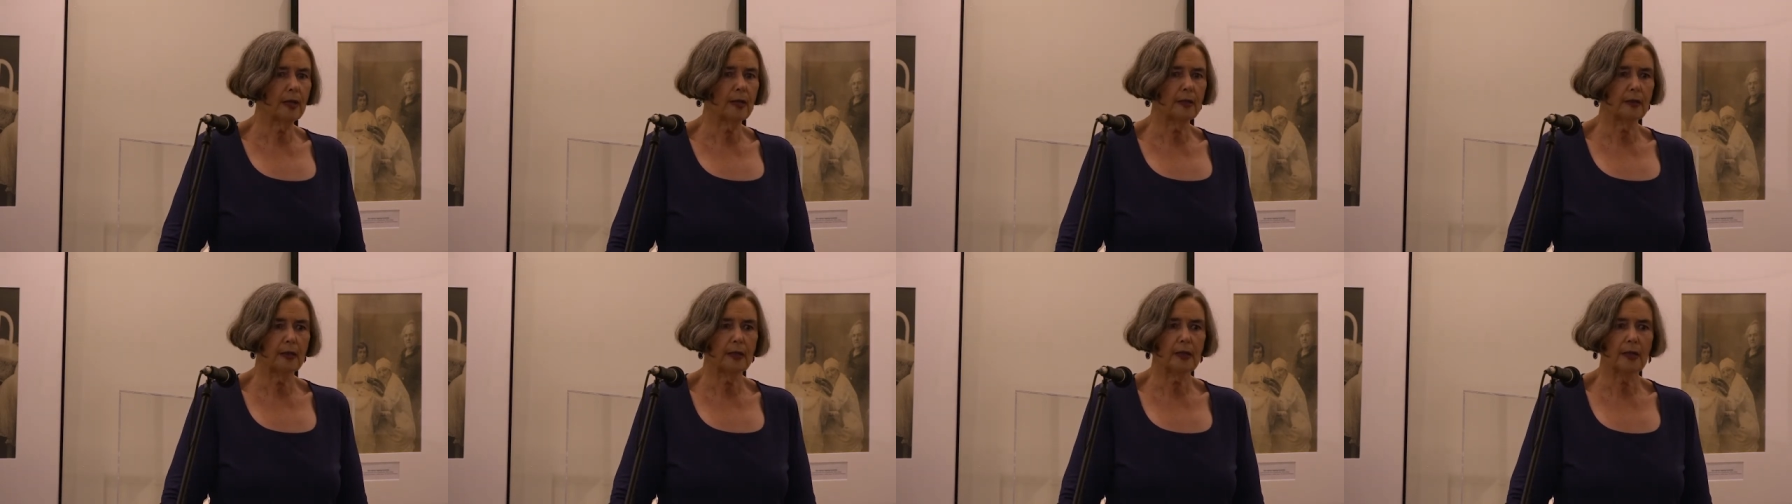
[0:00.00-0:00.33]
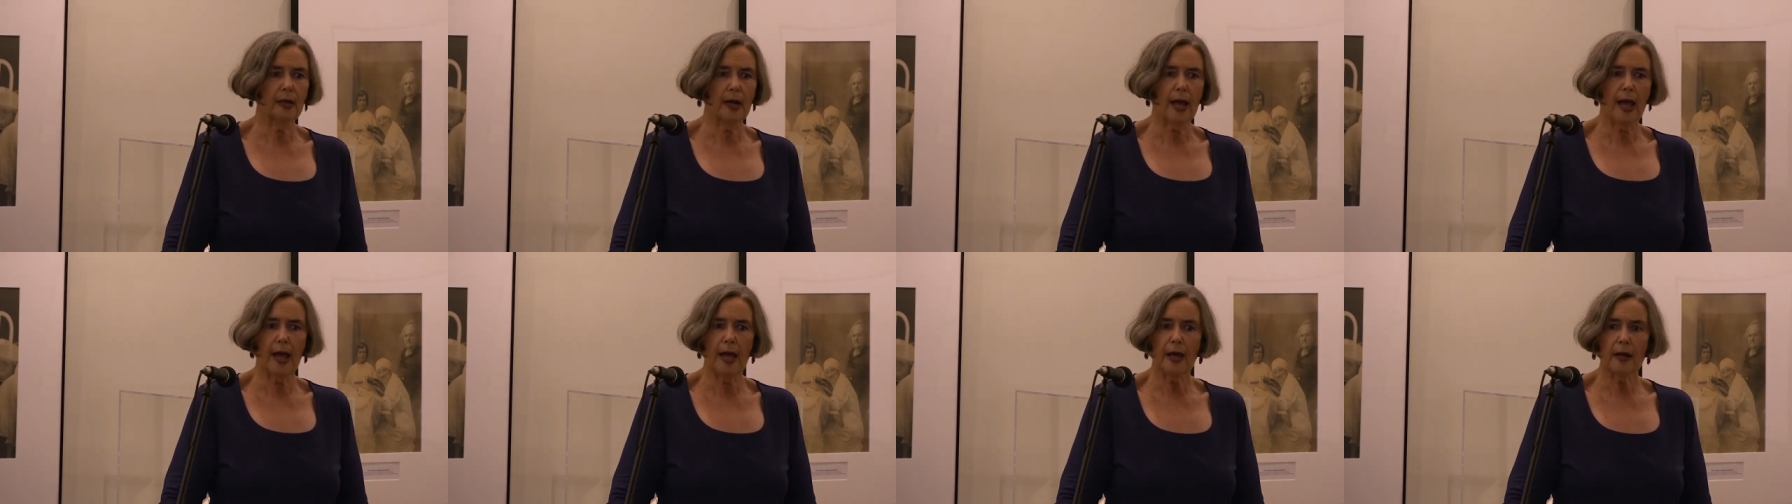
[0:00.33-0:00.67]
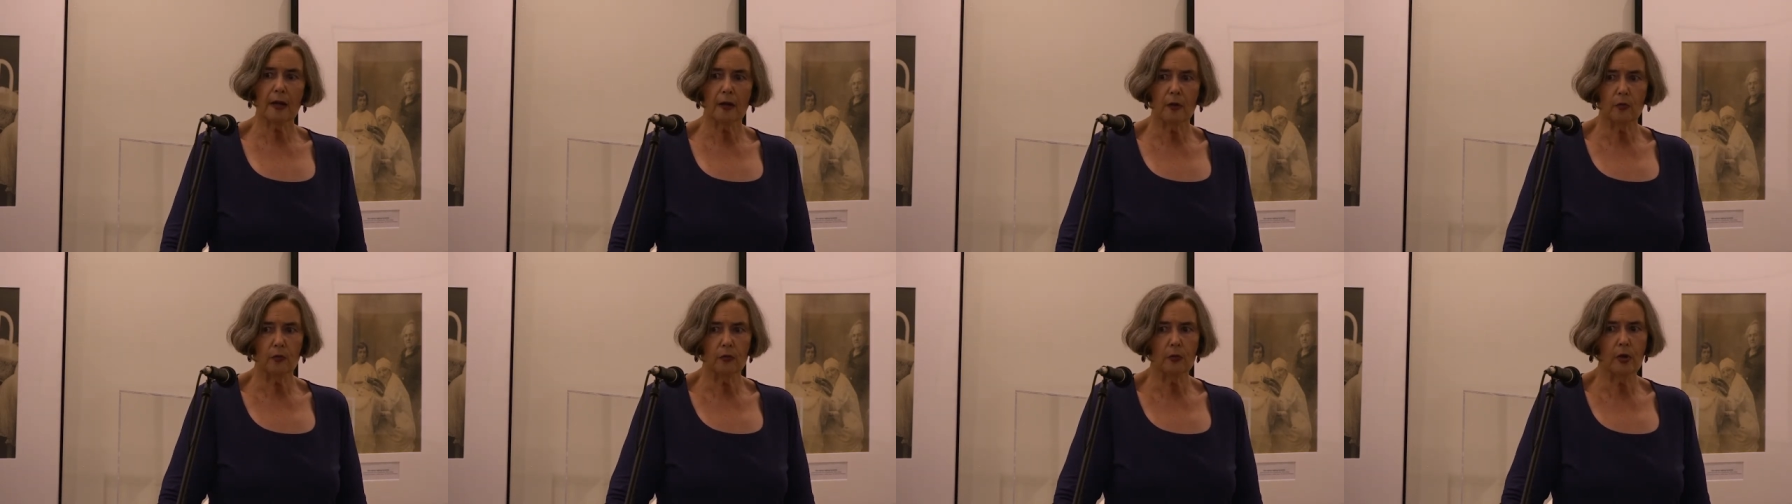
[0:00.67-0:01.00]
And then
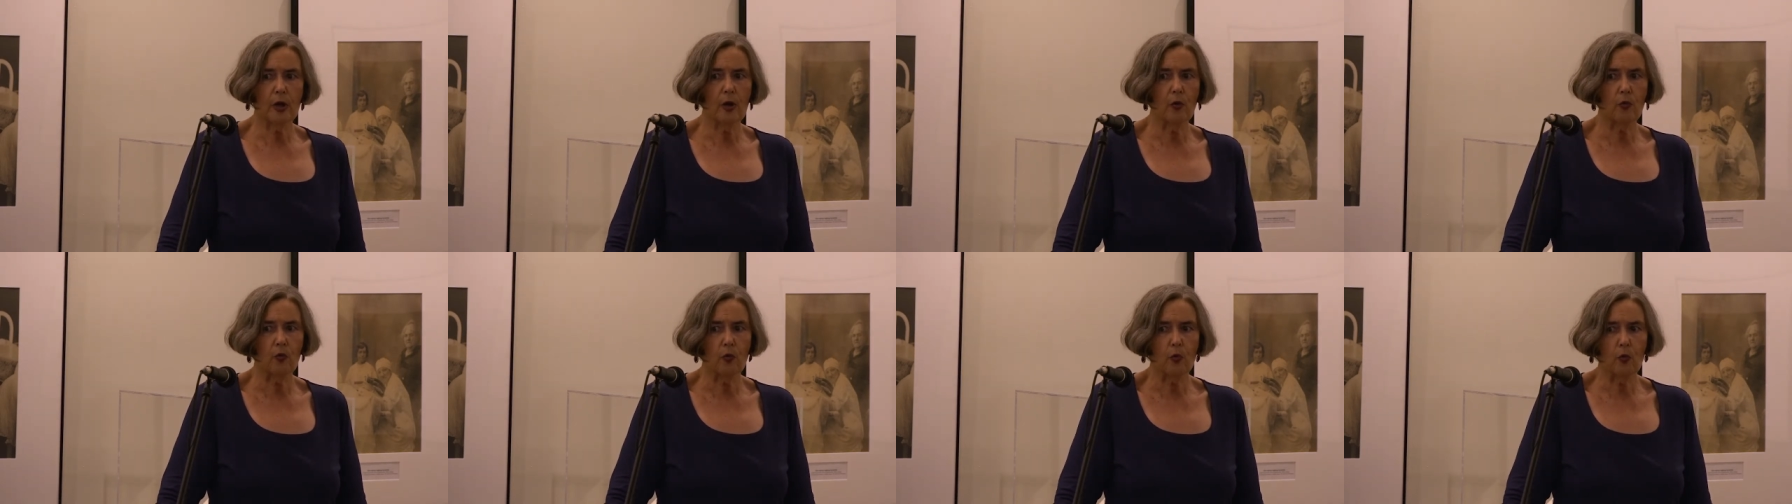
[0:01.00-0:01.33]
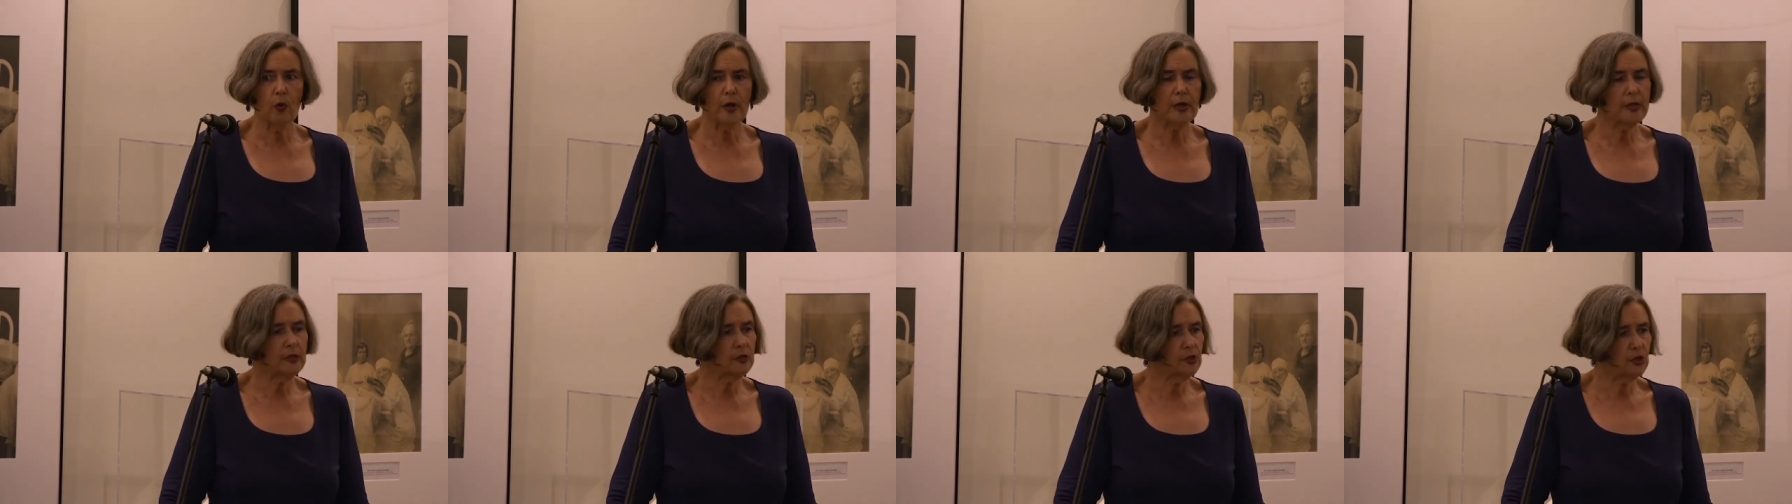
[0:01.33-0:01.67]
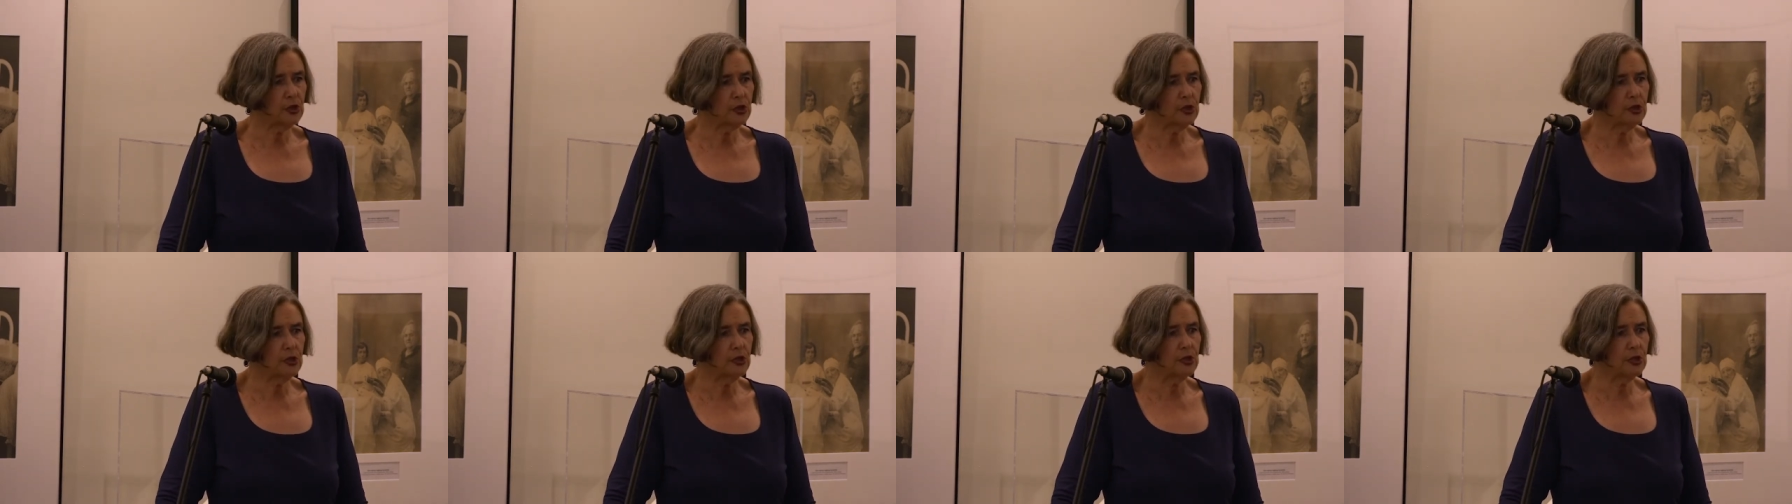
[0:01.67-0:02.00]
I don't know when
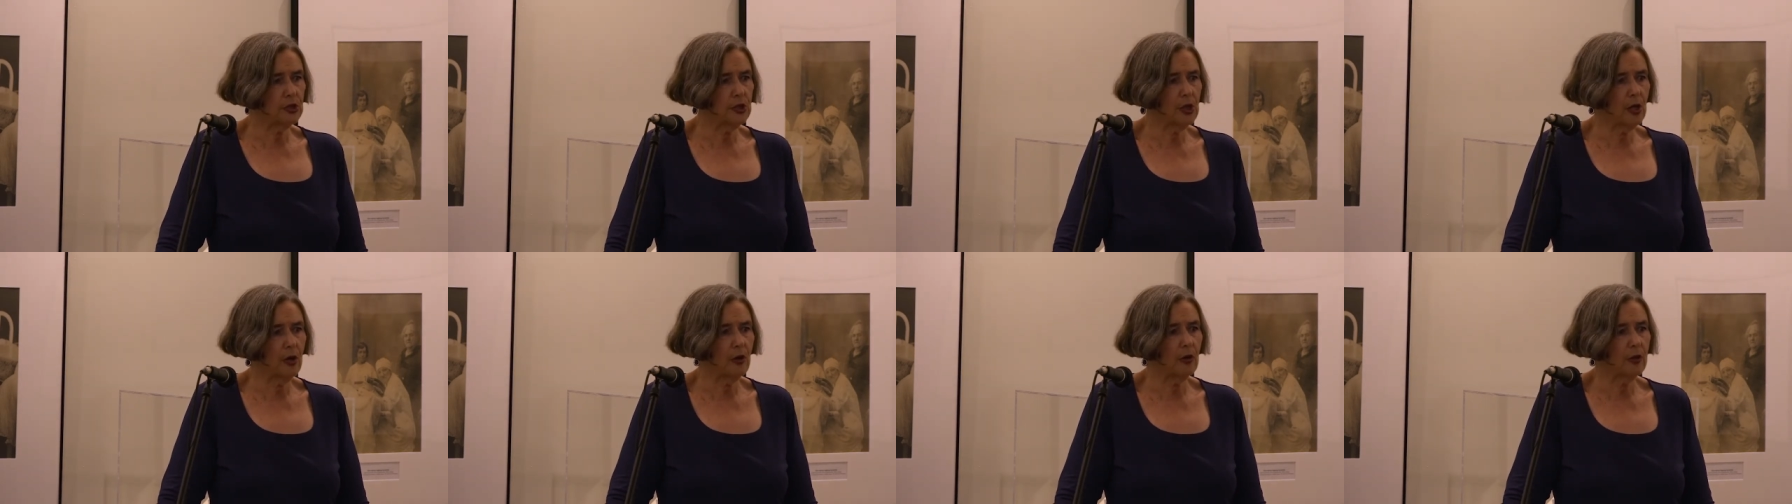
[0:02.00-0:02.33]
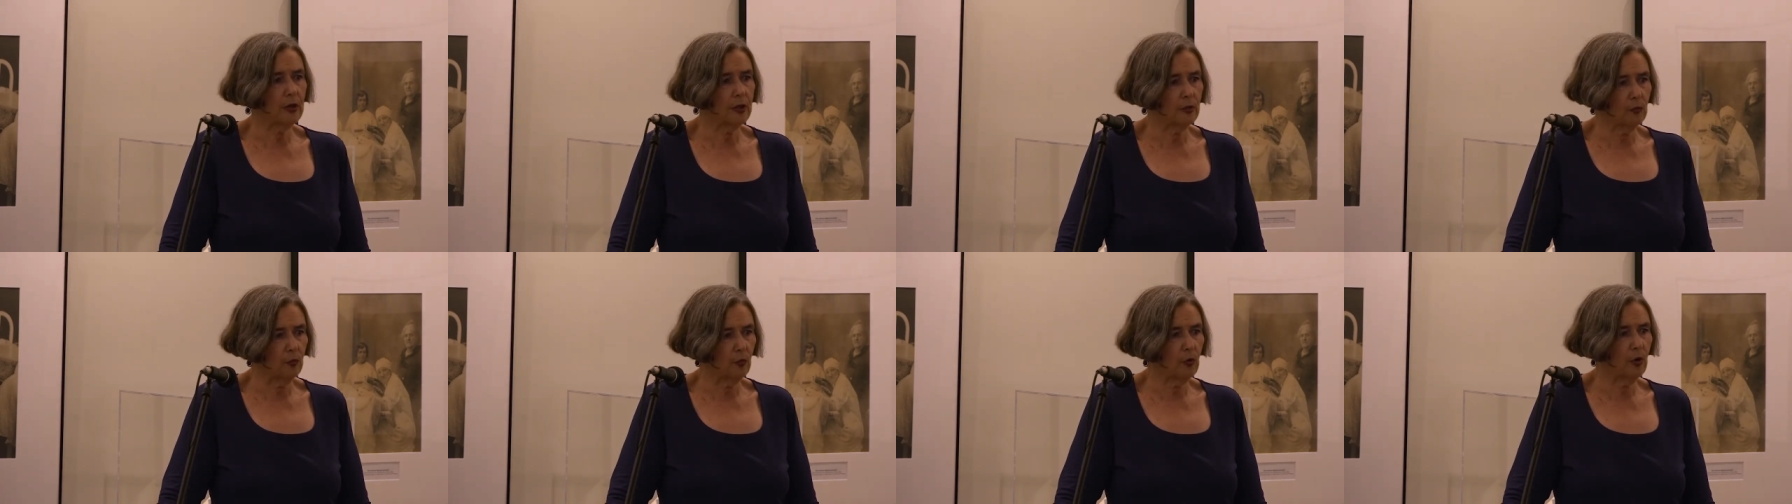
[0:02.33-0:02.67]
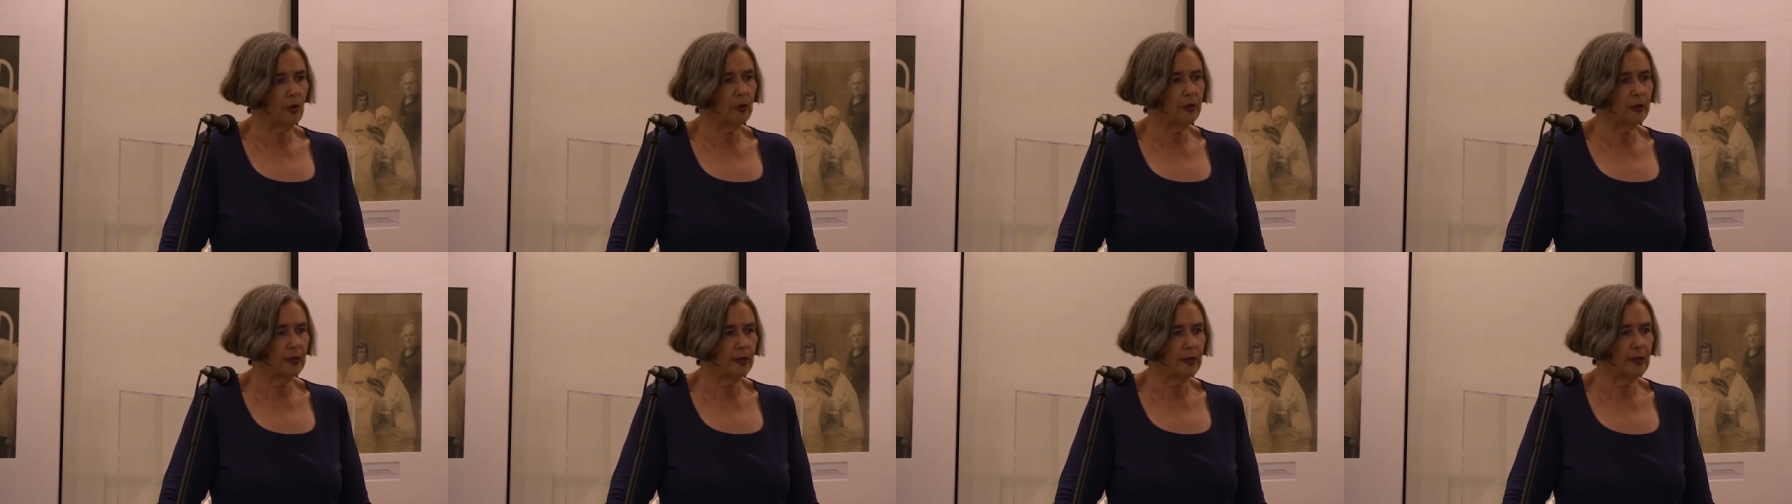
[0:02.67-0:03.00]
she started
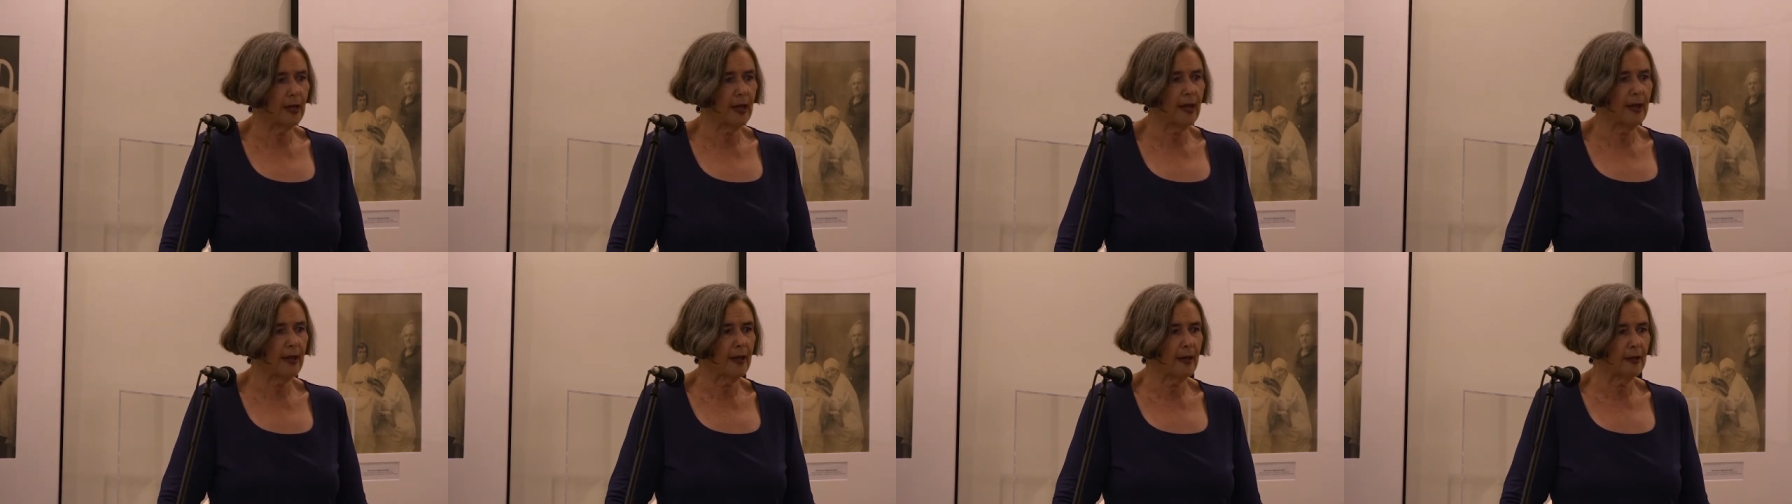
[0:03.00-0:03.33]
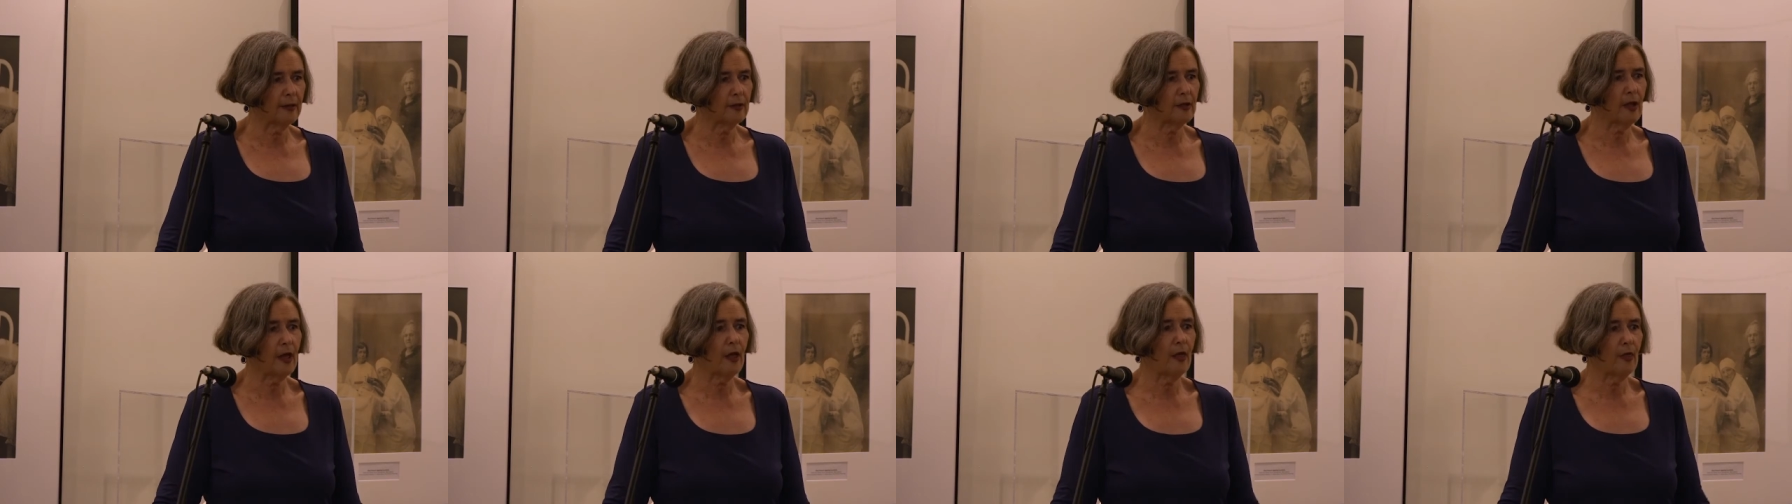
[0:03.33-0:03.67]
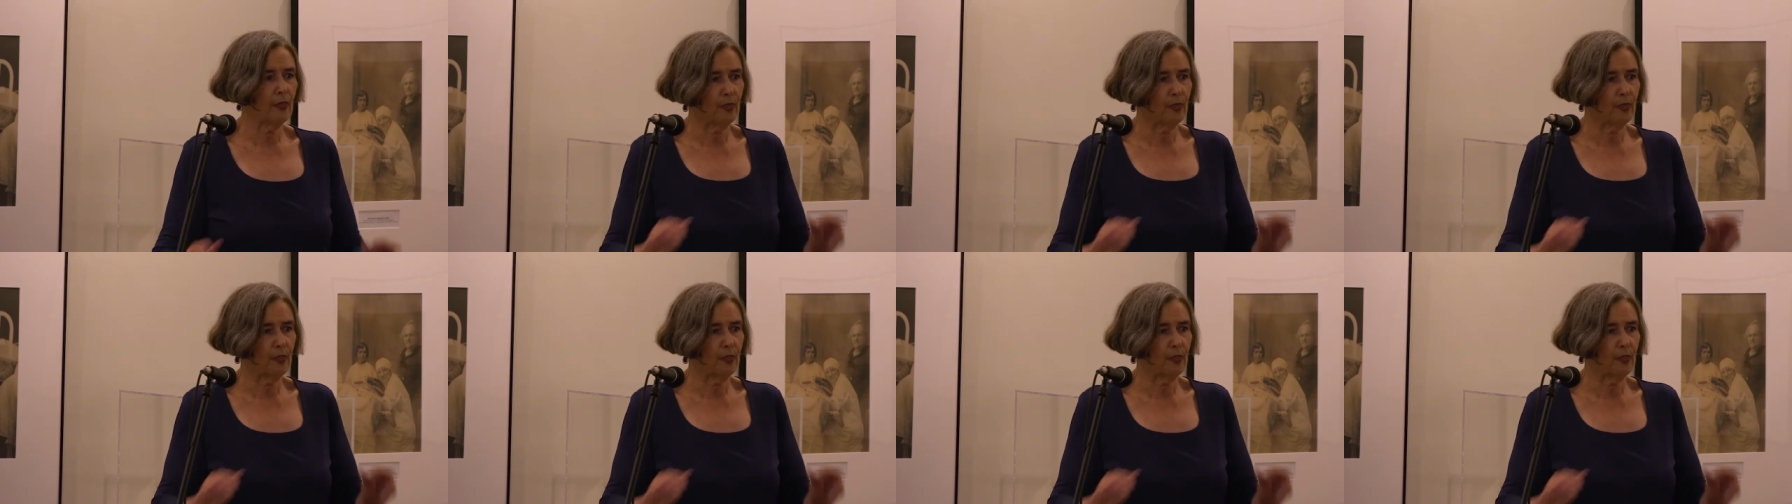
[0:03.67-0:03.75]
working at